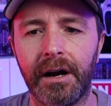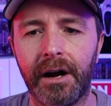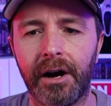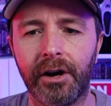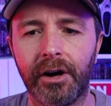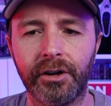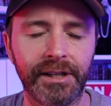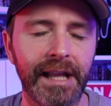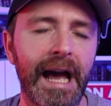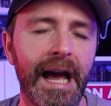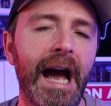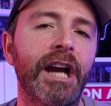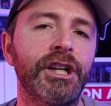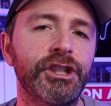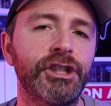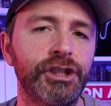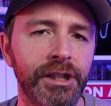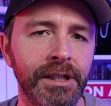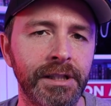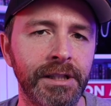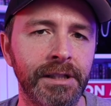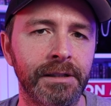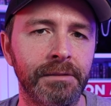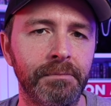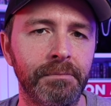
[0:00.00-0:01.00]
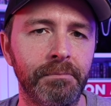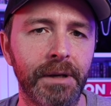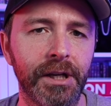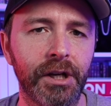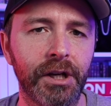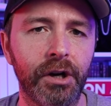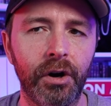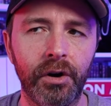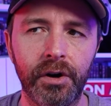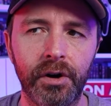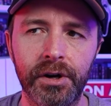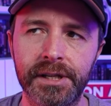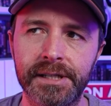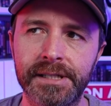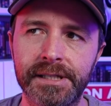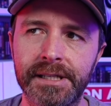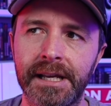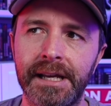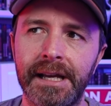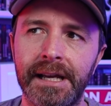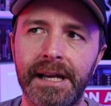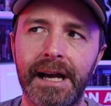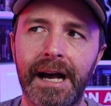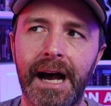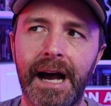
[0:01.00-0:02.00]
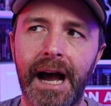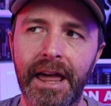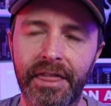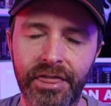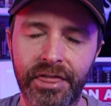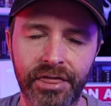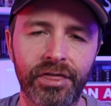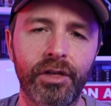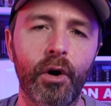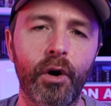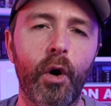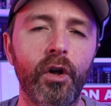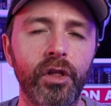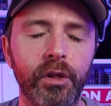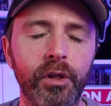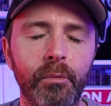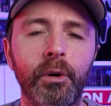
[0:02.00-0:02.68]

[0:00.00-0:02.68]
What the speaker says: are dashing, because I thought